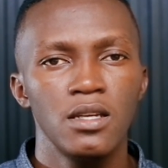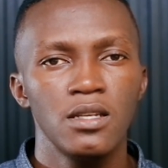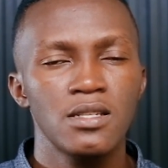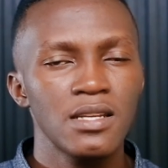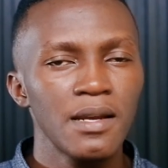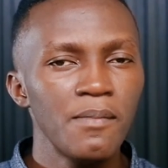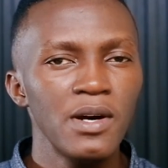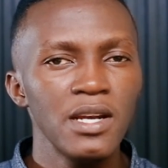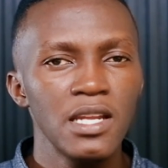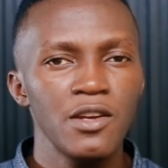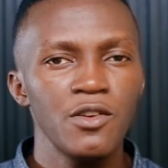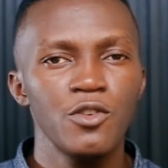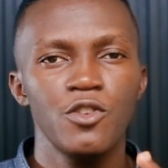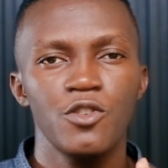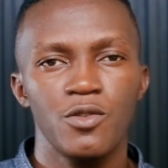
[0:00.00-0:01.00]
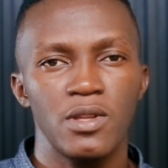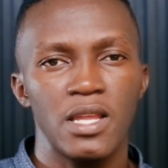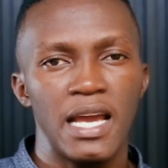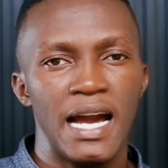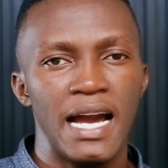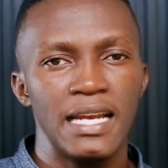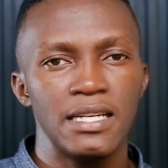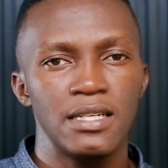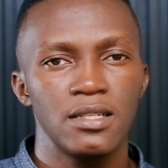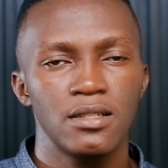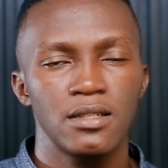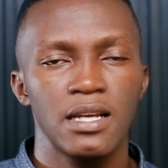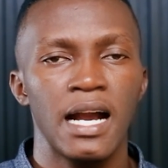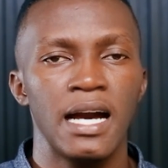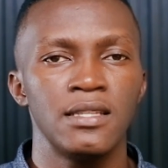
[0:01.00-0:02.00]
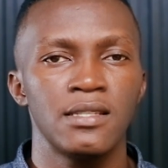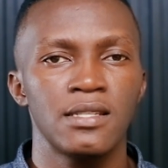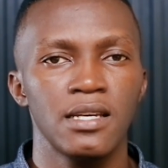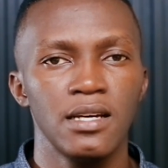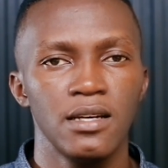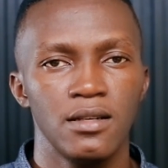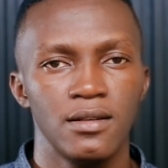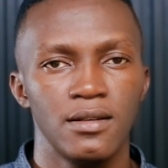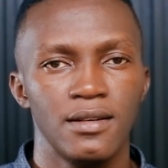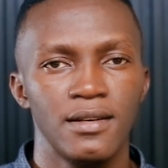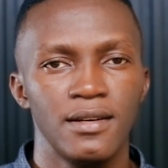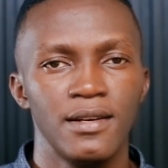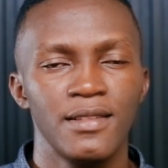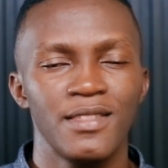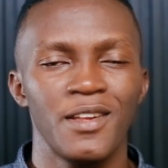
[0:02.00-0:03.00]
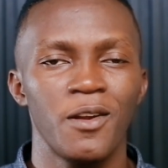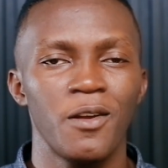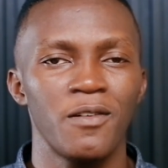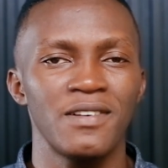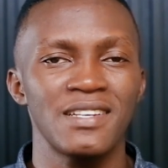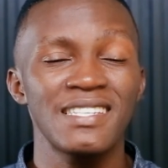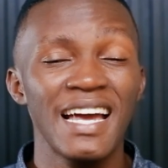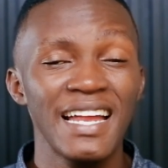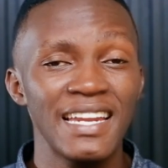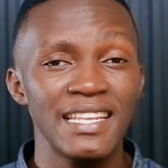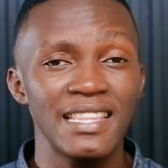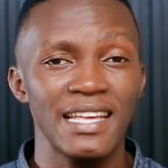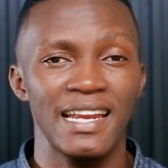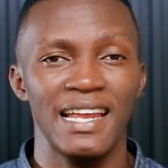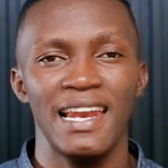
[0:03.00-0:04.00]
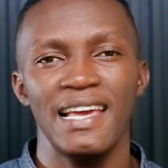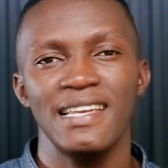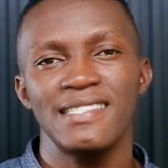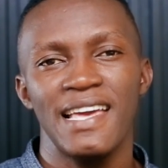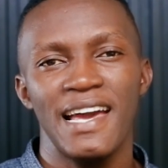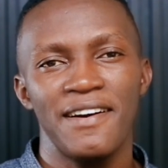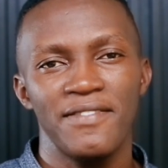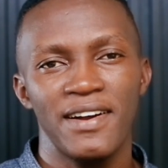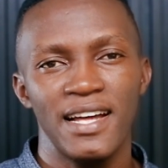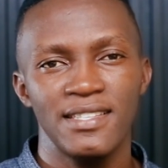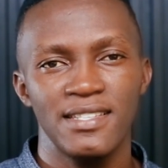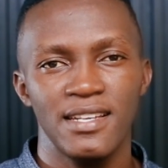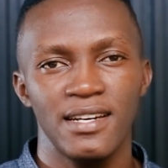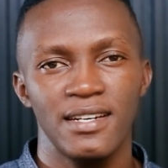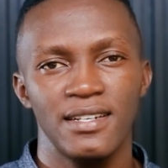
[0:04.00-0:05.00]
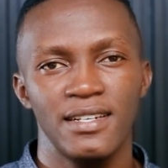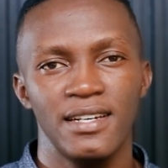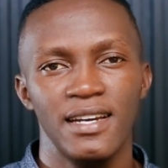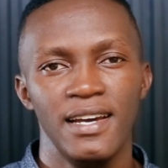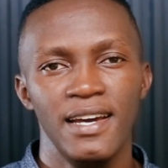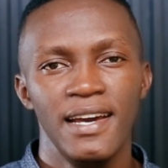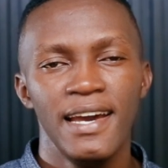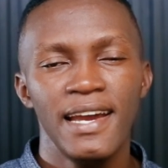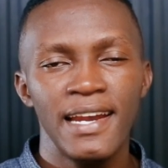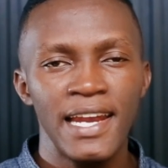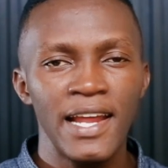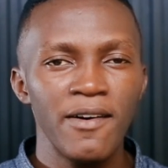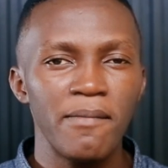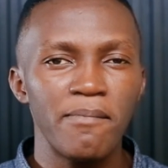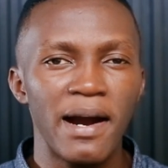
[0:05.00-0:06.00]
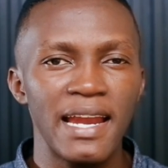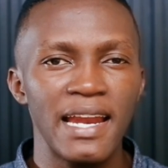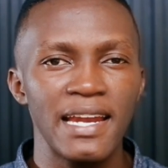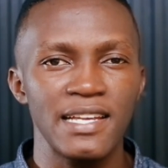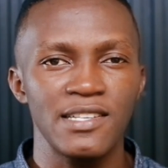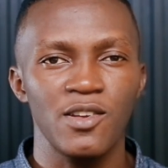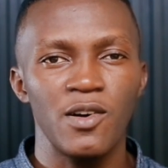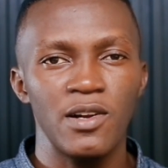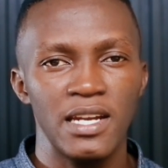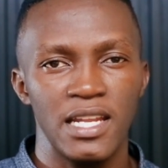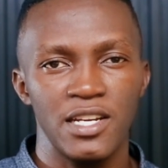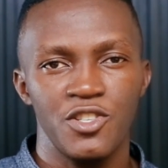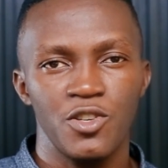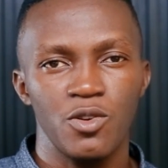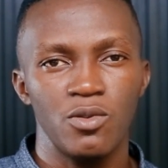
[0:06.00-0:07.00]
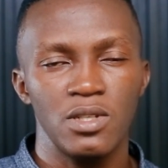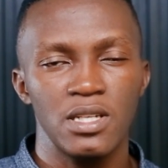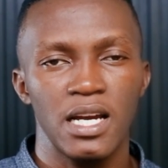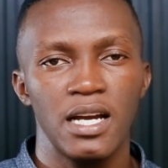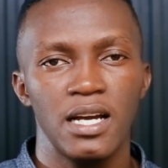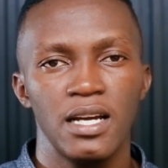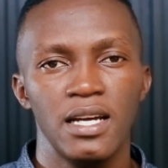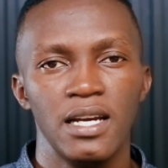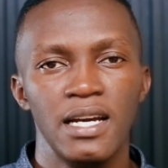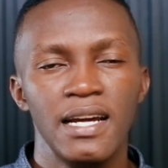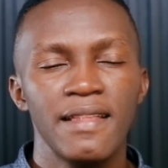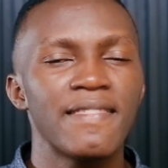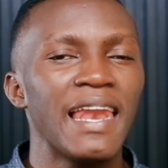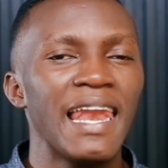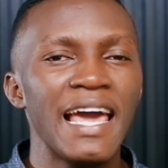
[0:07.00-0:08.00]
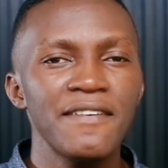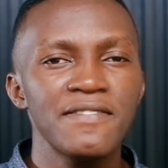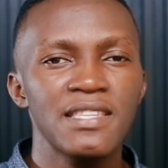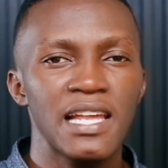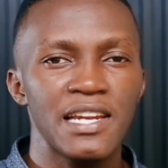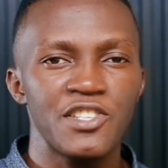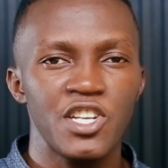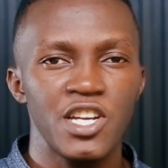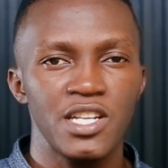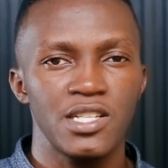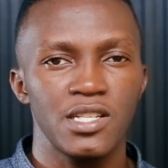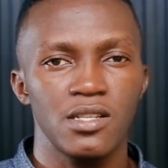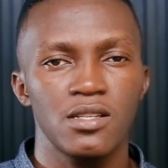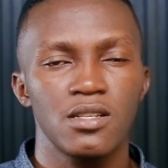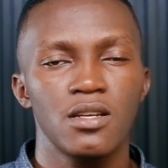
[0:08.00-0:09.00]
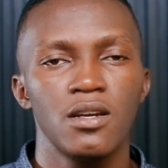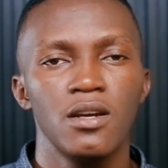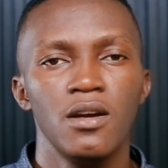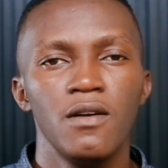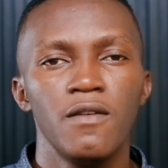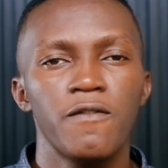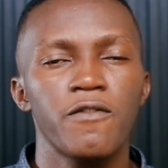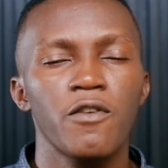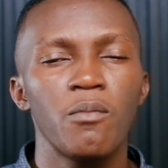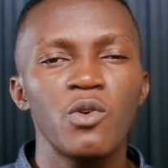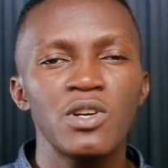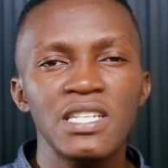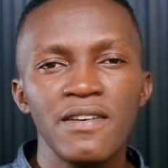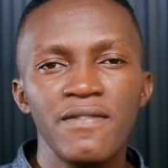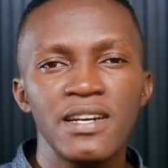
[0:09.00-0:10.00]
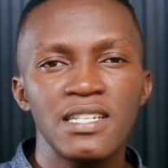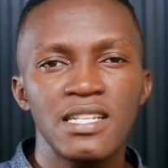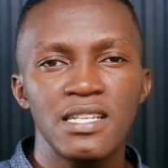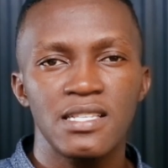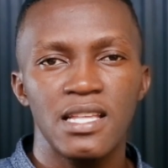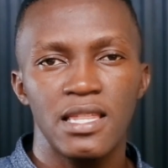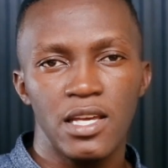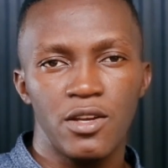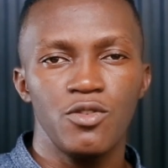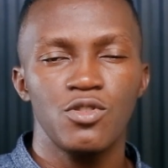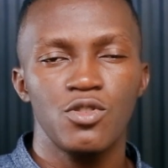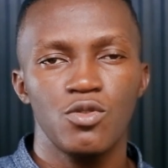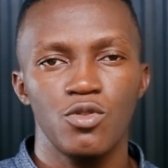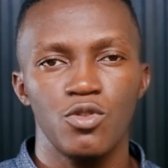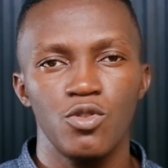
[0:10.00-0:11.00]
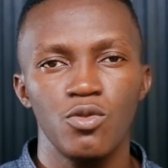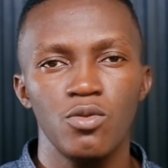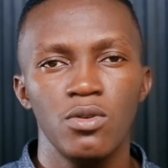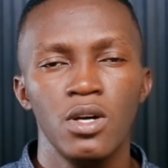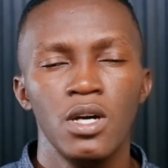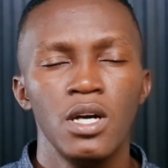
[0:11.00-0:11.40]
Someone did not know they had cancer, then all of a sudden they realize they have cancer. And now a burden is on their shoulder. Their lifestyle changes from whatever it is that they used to do,